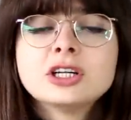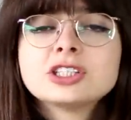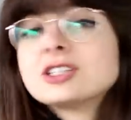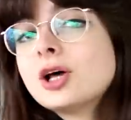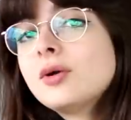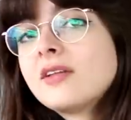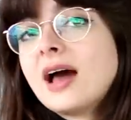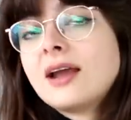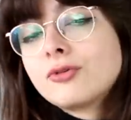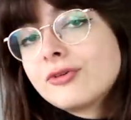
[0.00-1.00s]
Just know
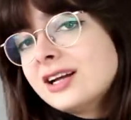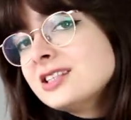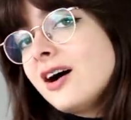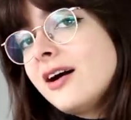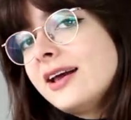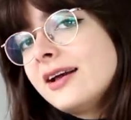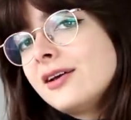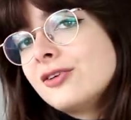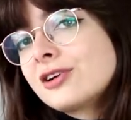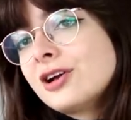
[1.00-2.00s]
that re-dyeing
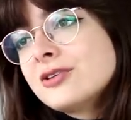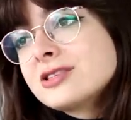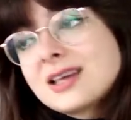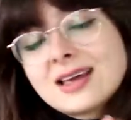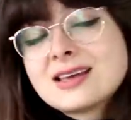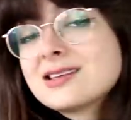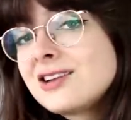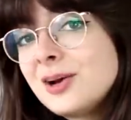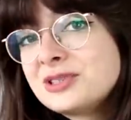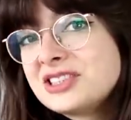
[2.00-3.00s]
your clothes is
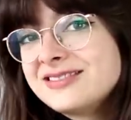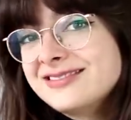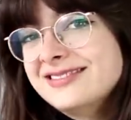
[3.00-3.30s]
an option.